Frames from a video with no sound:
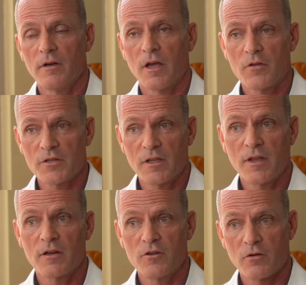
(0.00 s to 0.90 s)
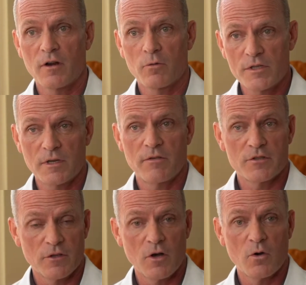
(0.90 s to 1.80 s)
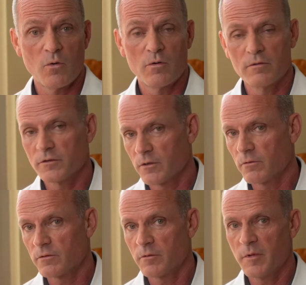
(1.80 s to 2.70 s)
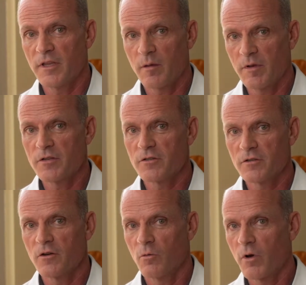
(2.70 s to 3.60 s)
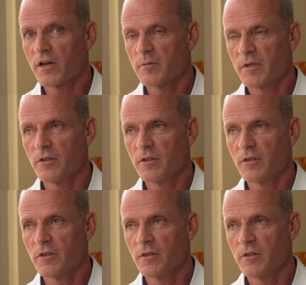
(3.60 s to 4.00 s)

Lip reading: Now they're saying that you're at risk if it's low. So to me, that means you don't want it to be